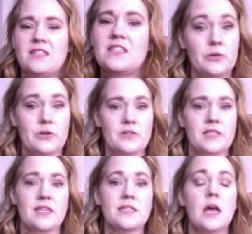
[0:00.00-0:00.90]
do those
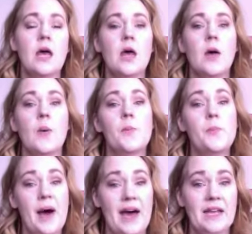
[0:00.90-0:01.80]
things.
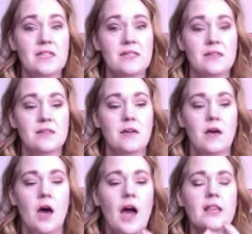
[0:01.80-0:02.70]
But
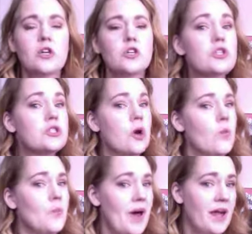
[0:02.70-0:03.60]
I learned so
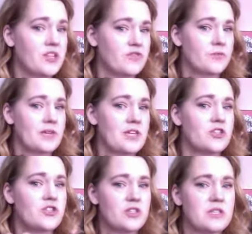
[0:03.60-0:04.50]
much from
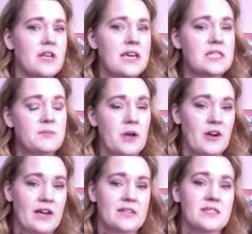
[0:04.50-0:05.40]
each
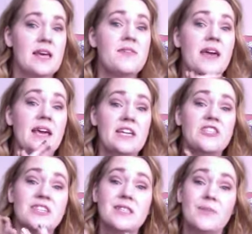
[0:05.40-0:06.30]
experience, and they
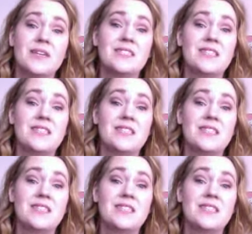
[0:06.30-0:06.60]
each had something